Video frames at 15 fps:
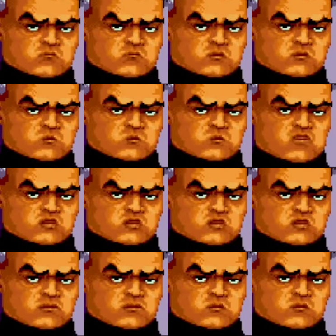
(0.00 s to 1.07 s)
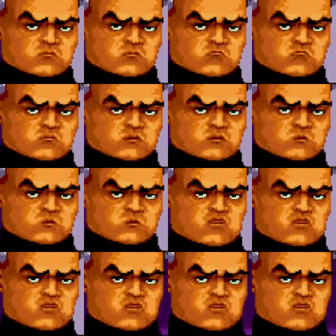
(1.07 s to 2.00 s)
We don't have to worry. We've somebody asked.